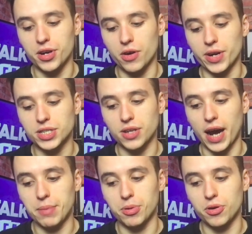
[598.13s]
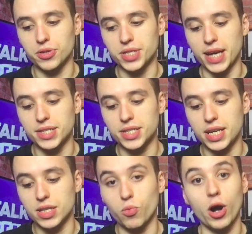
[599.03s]
are excited because they see
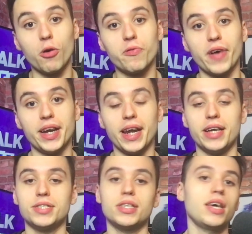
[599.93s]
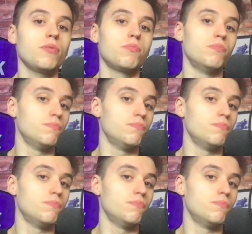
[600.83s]
the wealth and they see,